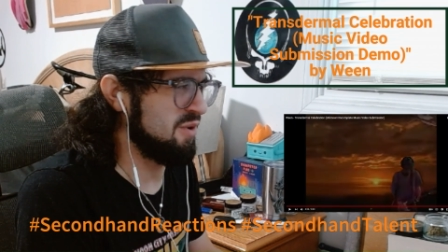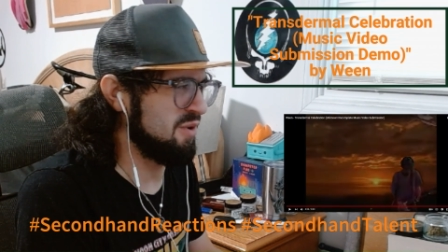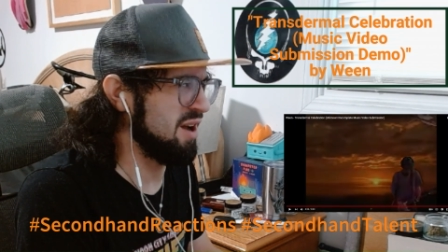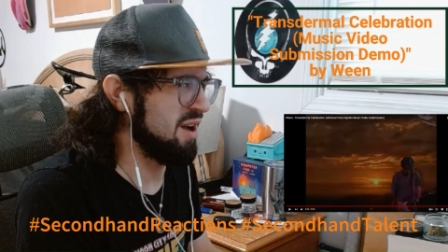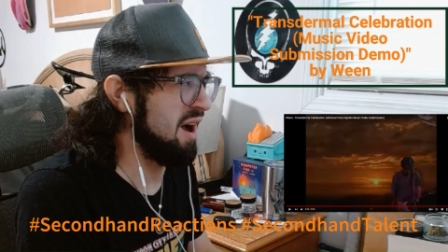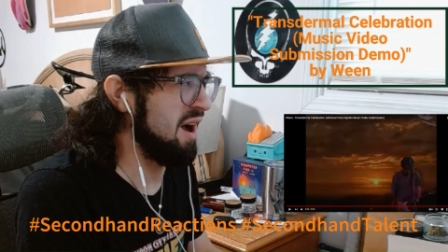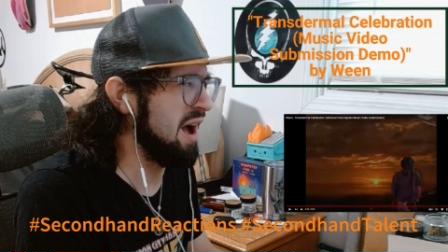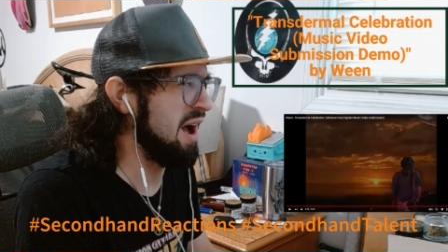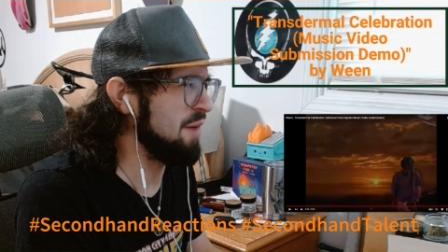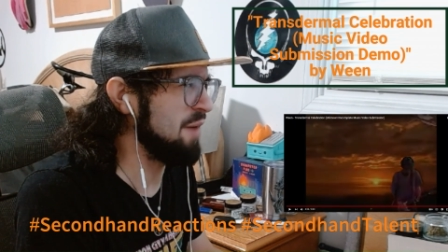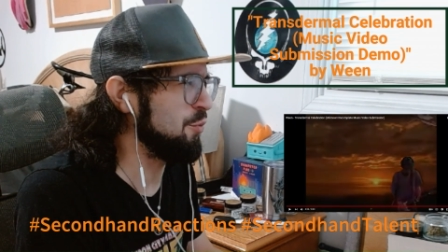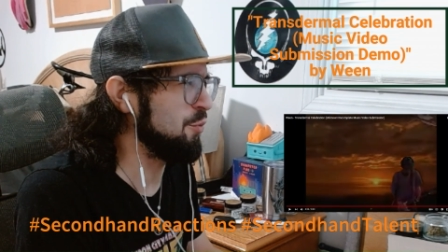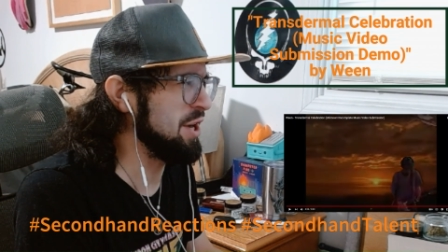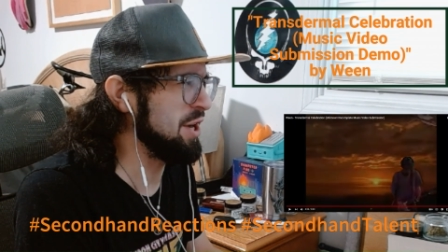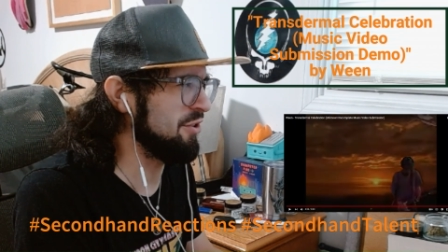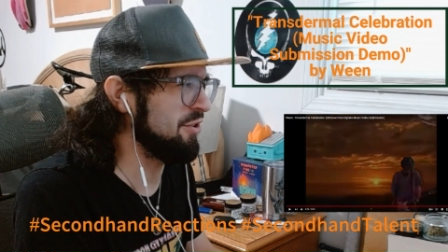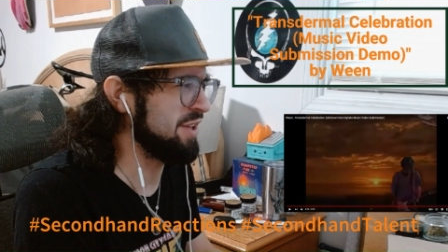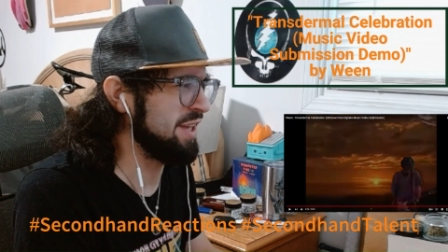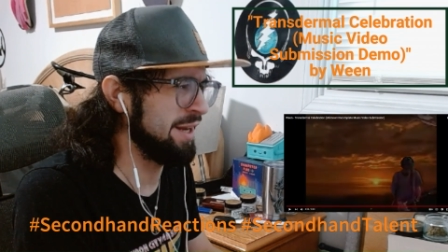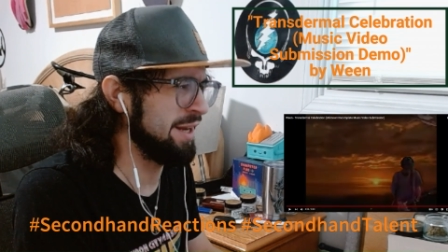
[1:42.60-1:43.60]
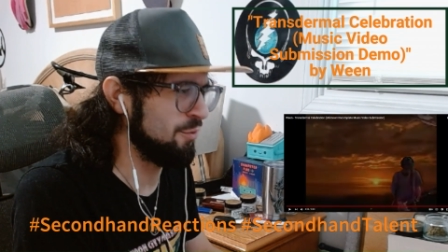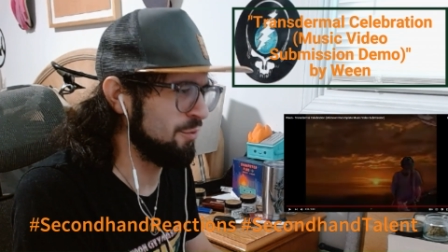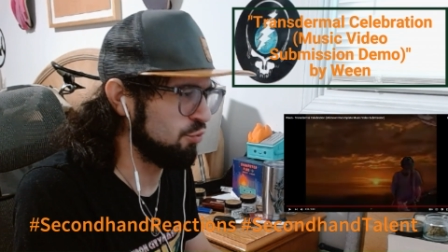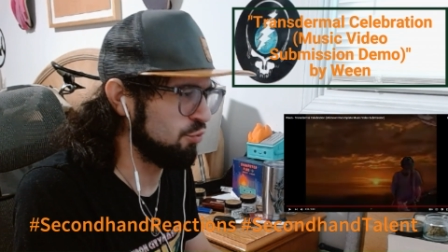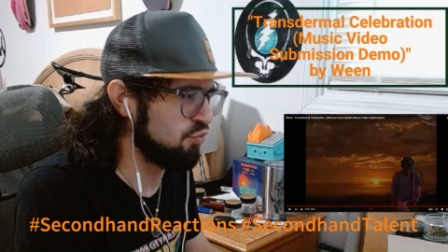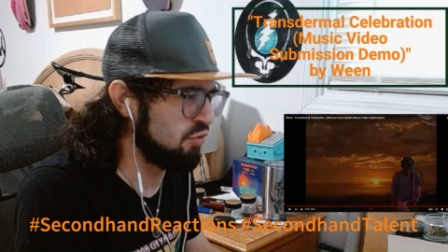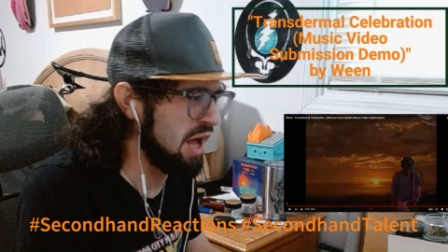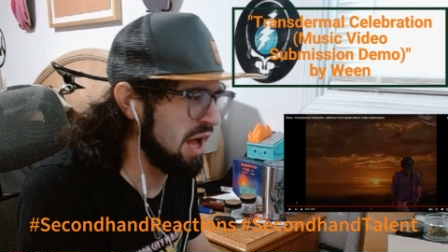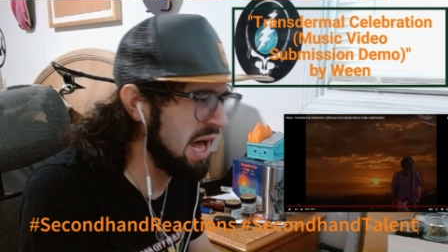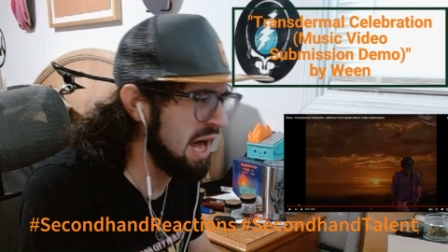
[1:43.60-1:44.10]
God, we are
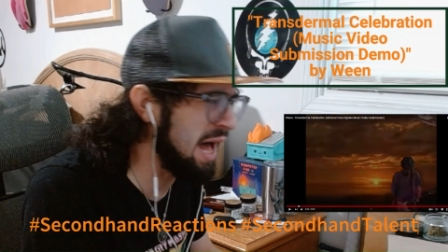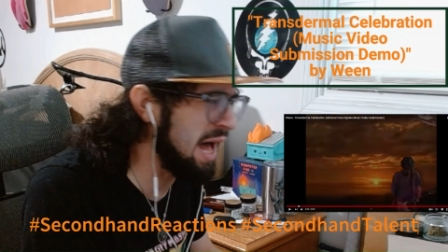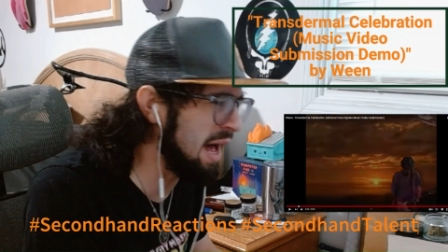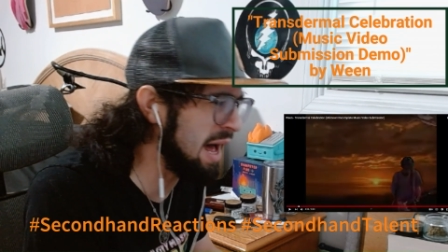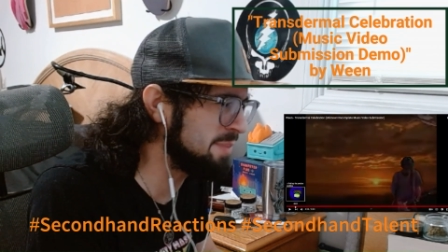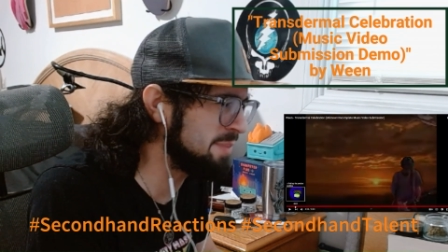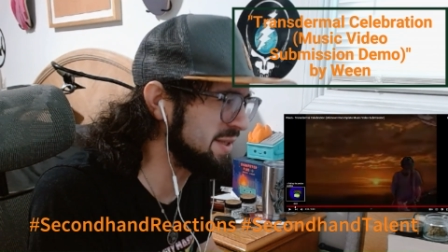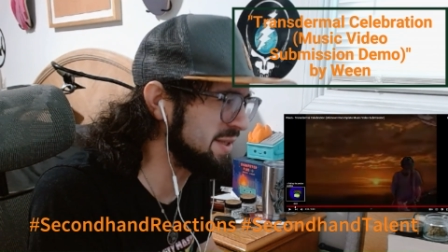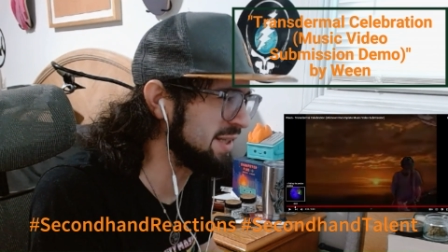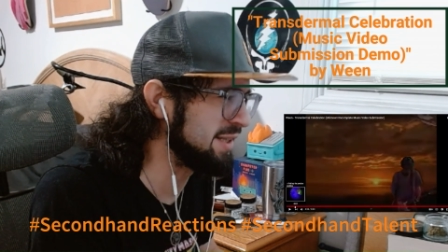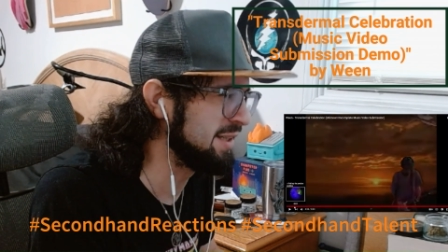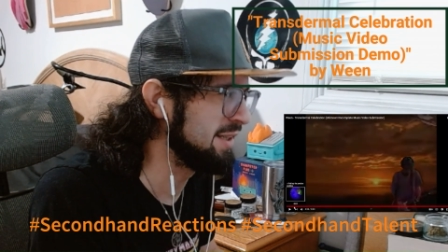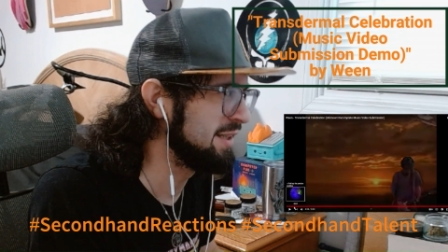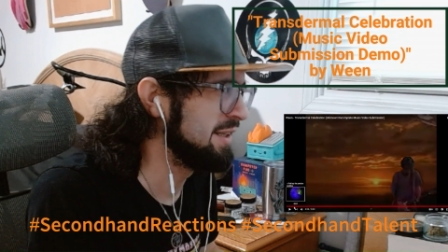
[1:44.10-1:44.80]
getting robbed.